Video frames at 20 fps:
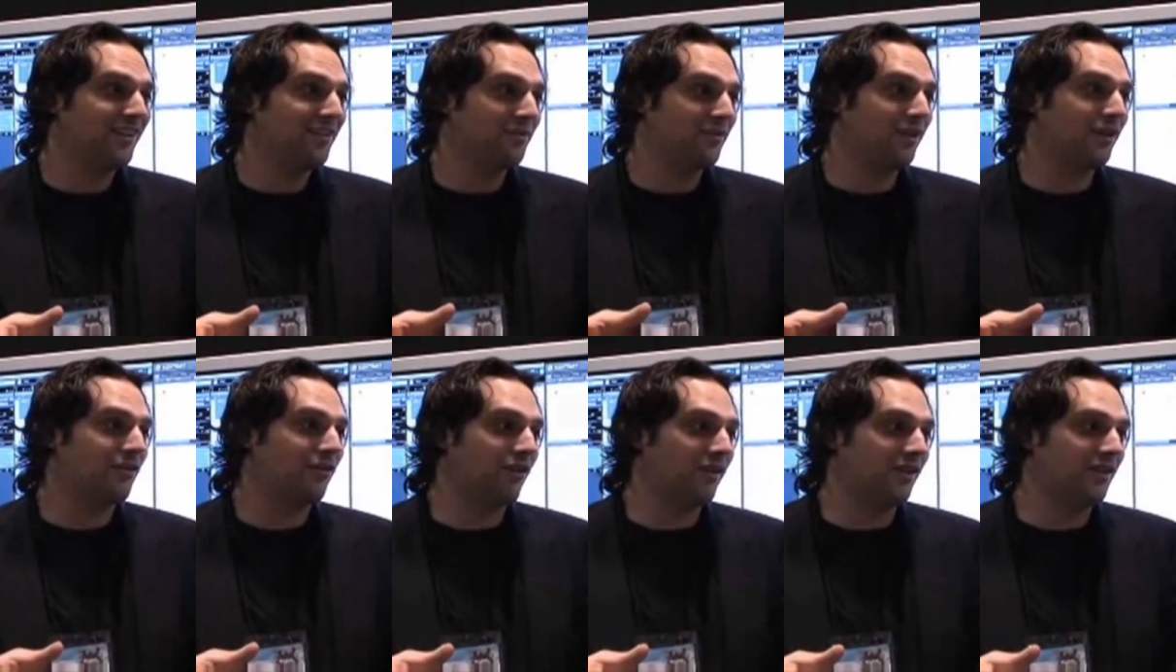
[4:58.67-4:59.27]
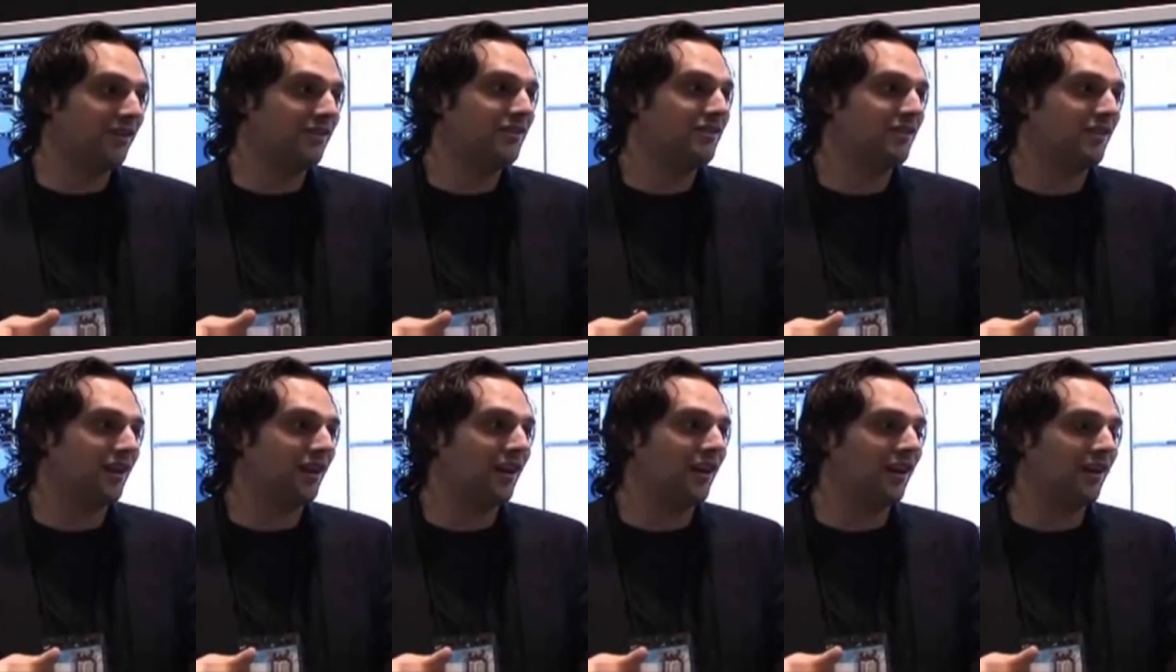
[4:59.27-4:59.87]
We recorded
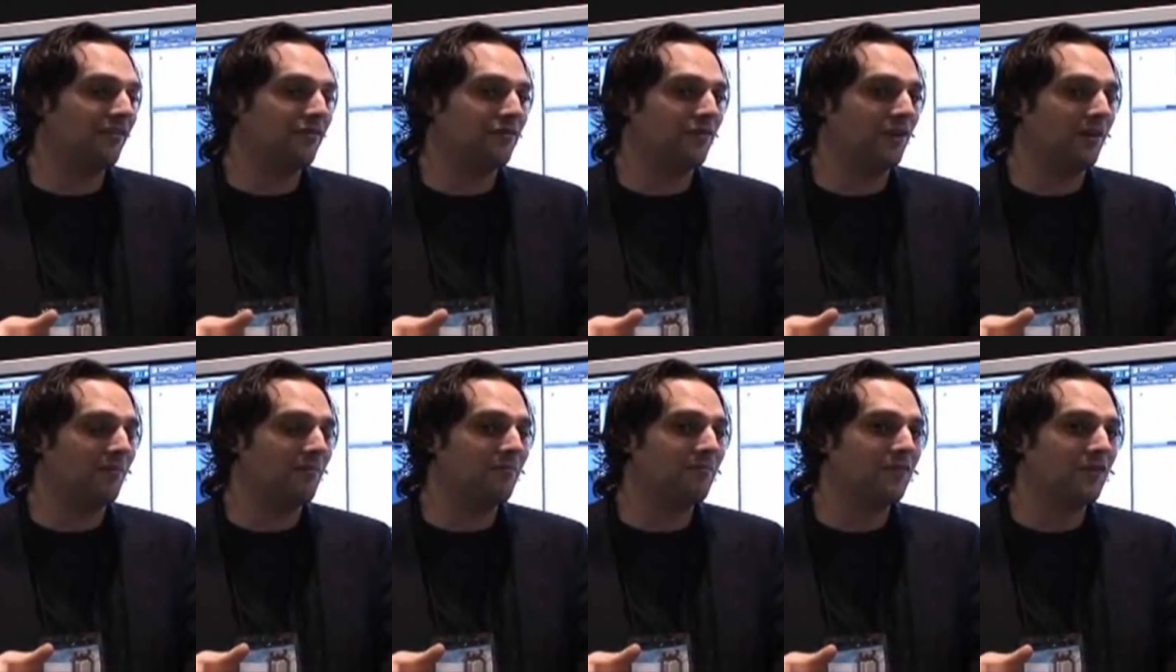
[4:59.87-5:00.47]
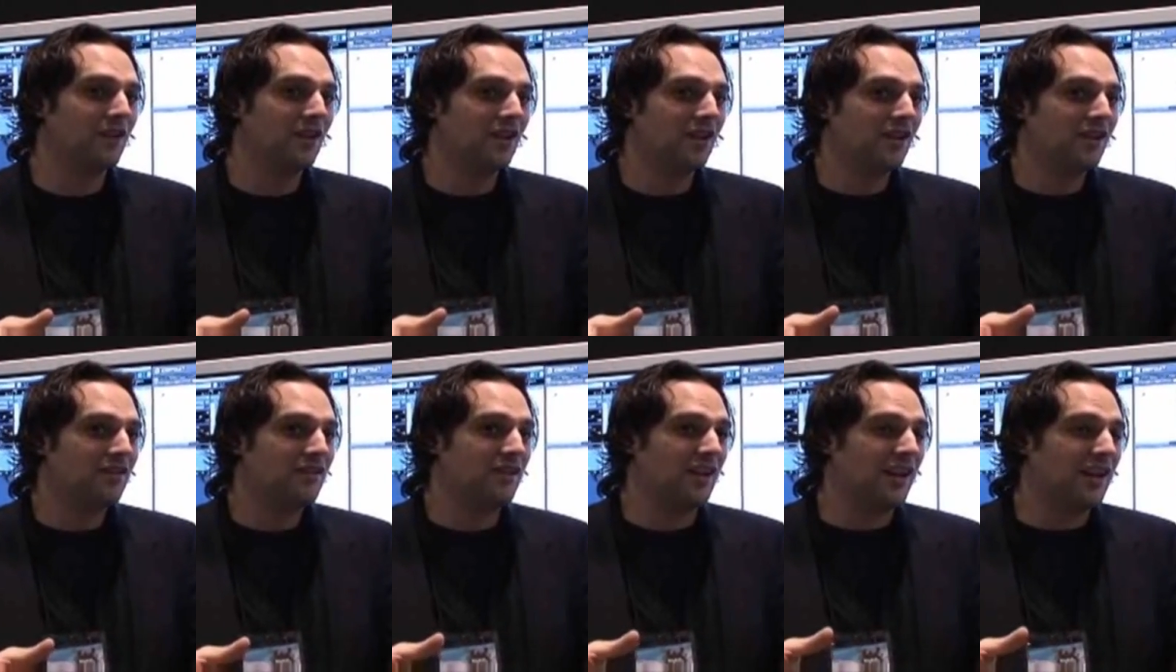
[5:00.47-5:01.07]
from
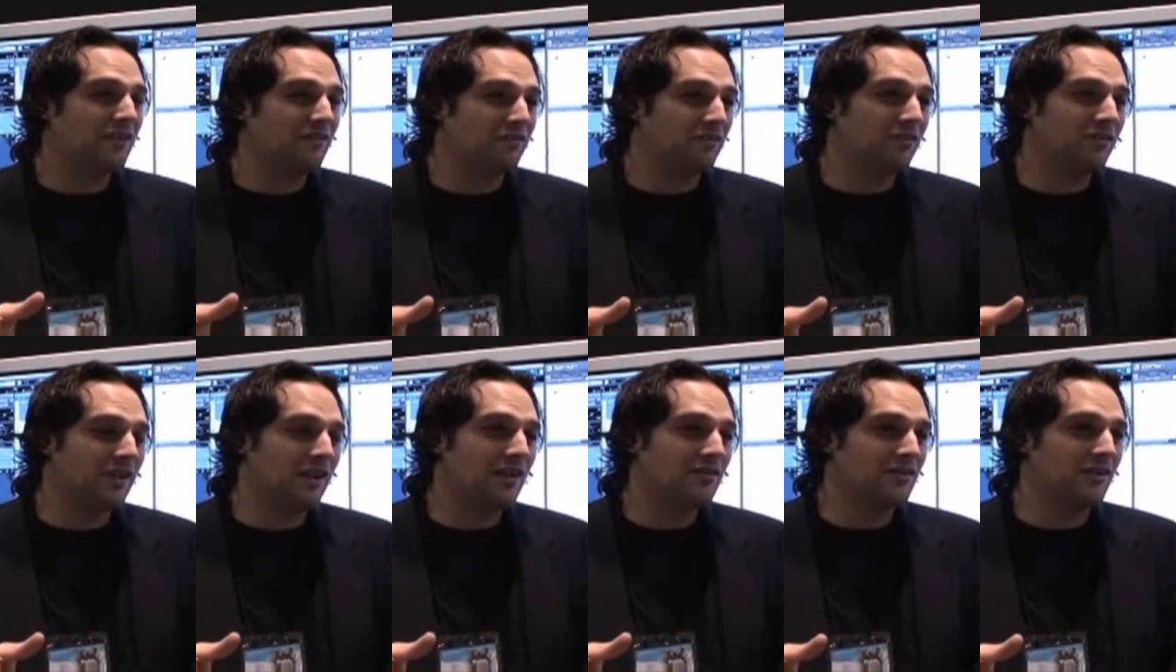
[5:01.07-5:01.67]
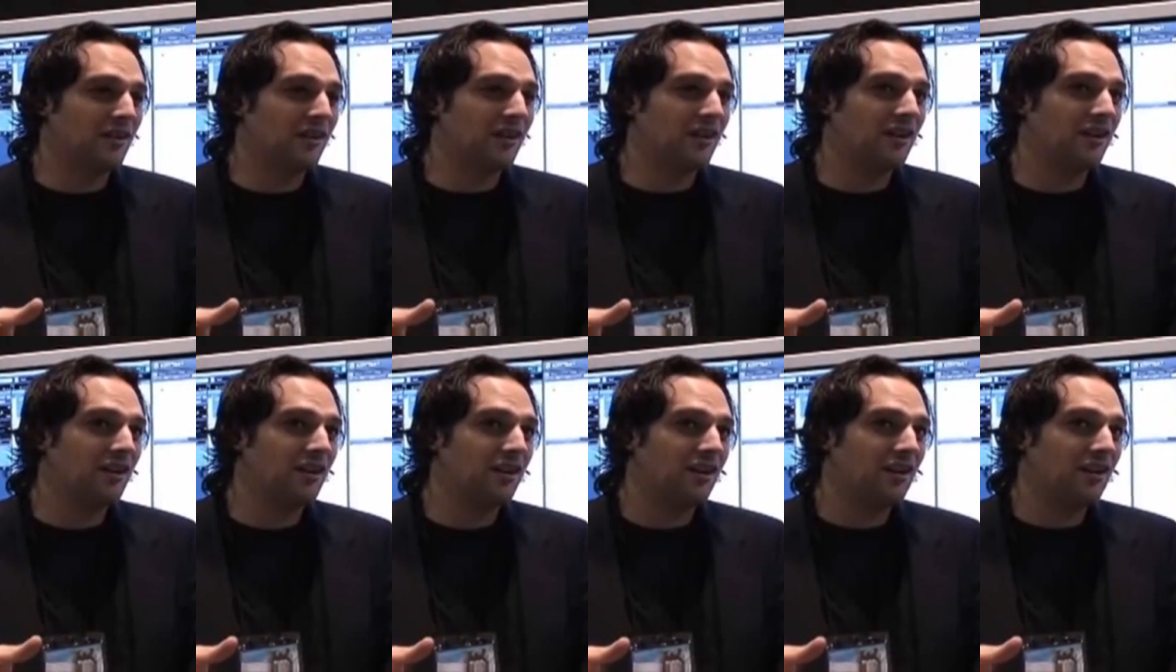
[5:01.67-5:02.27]
the end of
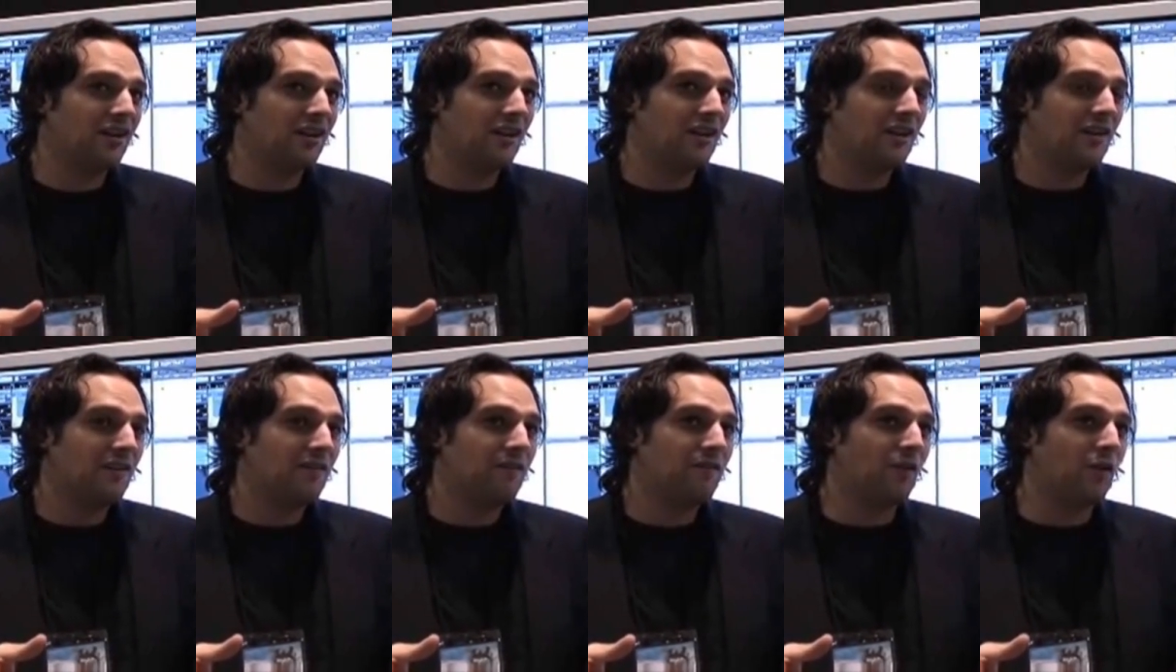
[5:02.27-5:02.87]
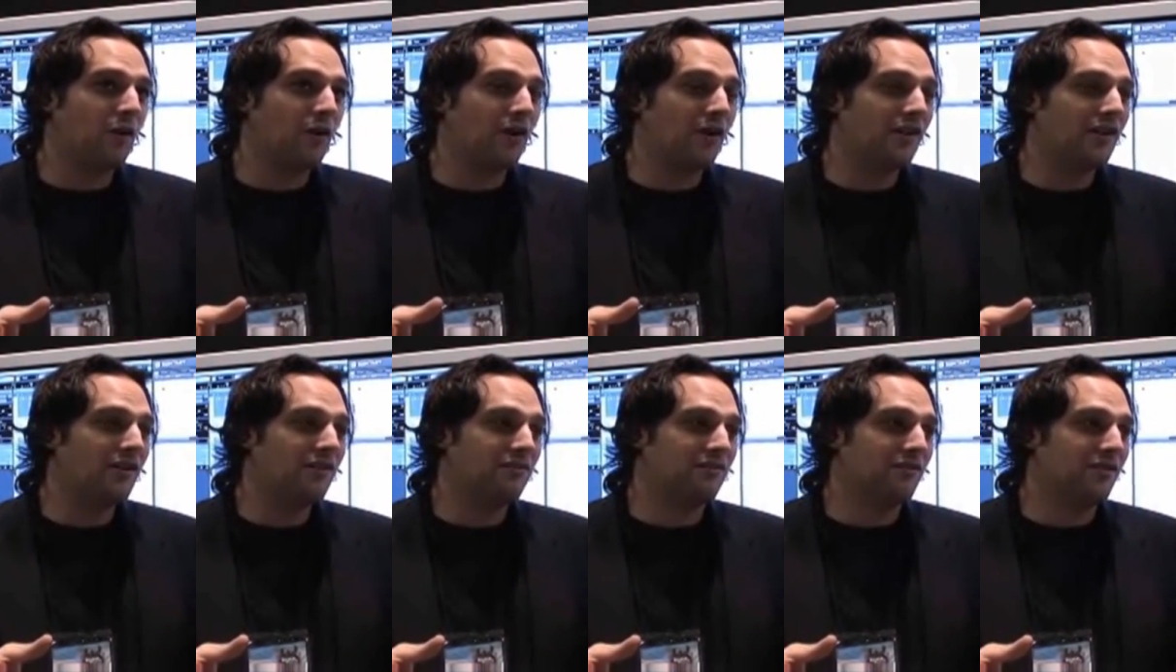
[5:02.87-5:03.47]

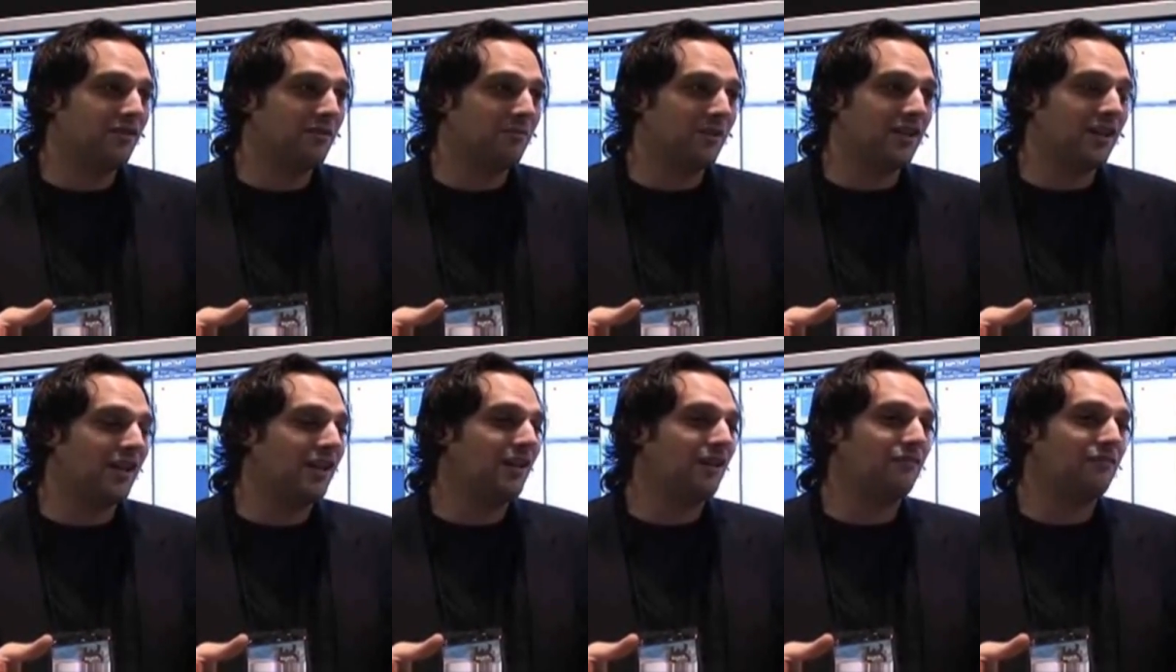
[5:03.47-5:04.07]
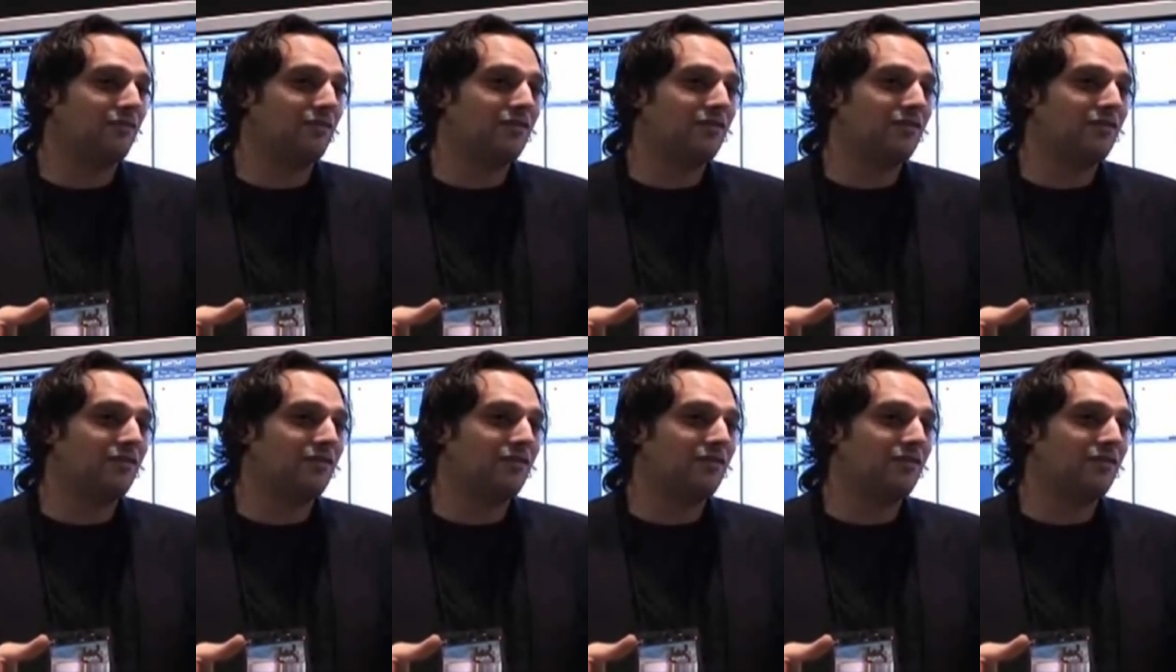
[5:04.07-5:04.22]
2004 through the beginning of